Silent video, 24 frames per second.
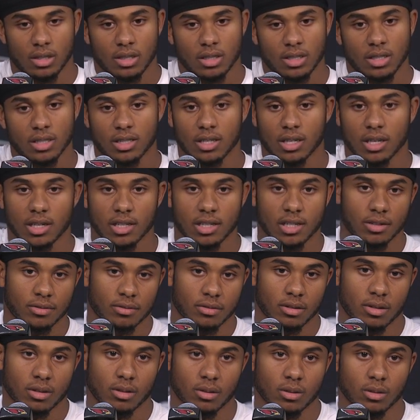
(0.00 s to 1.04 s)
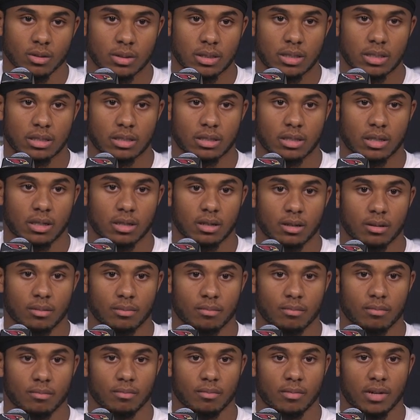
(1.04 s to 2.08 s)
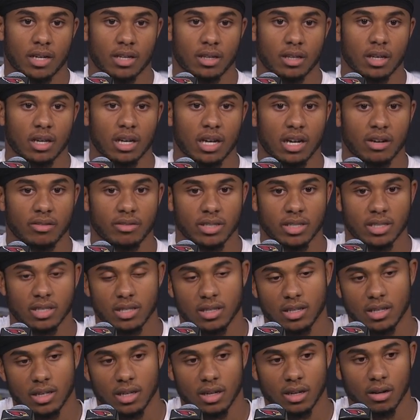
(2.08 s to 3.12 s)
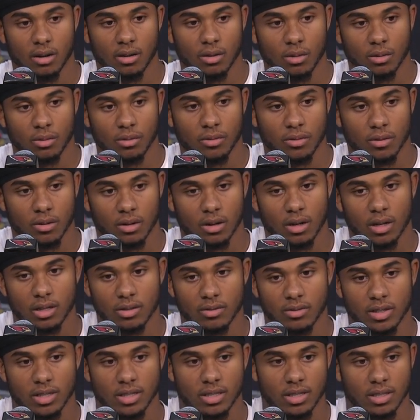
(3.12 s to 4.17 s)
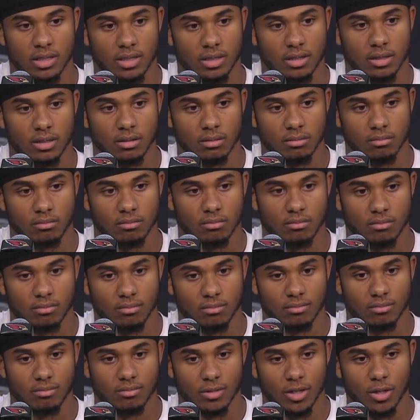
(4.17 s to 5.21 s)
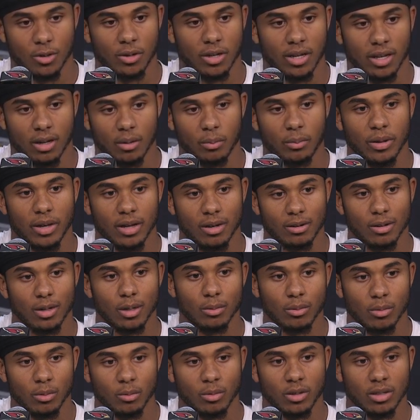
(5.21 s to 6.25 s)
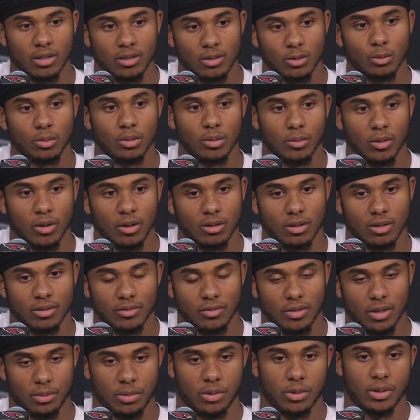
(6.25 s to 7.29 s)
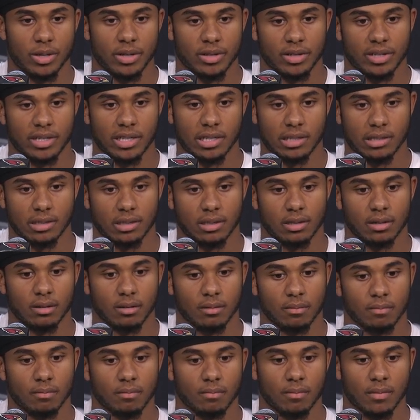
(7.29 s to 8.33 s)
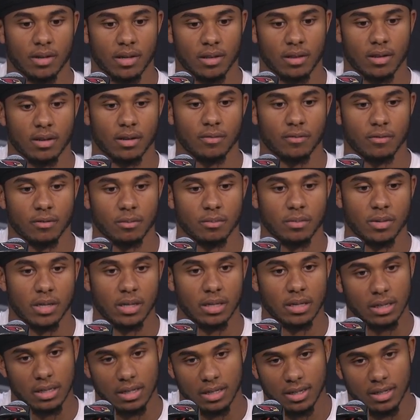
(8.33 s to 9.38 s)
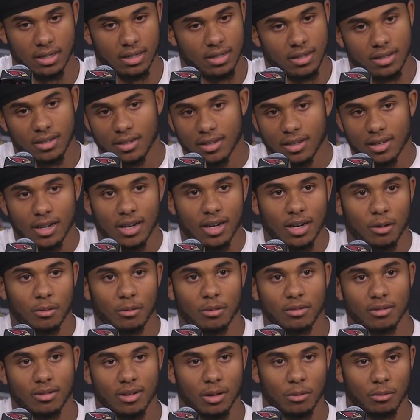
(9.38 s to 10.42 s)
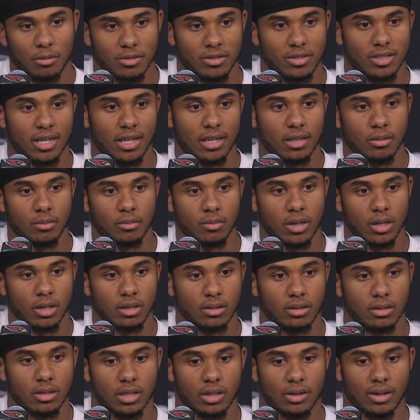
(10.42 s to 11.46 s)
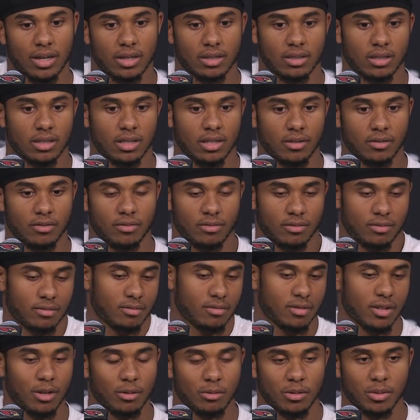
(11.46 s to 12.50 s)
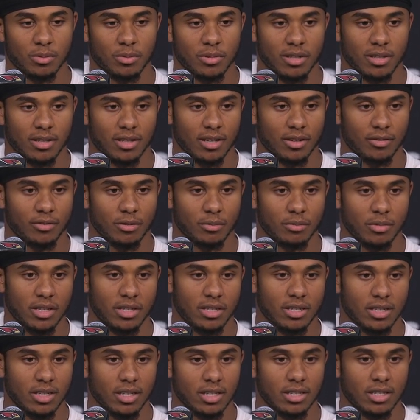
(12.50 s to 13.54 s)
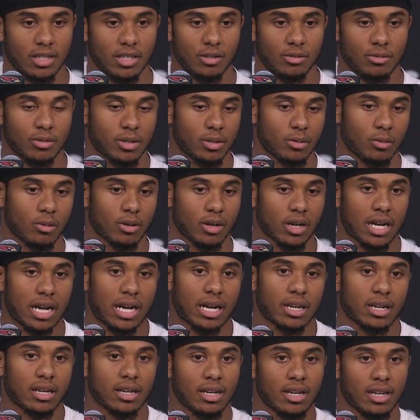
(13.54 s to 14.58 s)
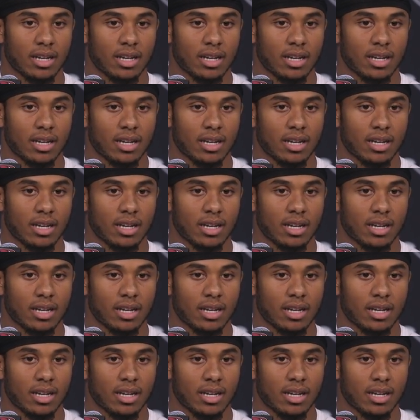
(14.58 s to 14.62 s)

It's a ton of different goals. I think obviously the end goal for all of us is to go hang a banner up and win a Super Bowl in February. I think for me, I won't say them, but you know, they've always been a thing for me. Just continuing to work. I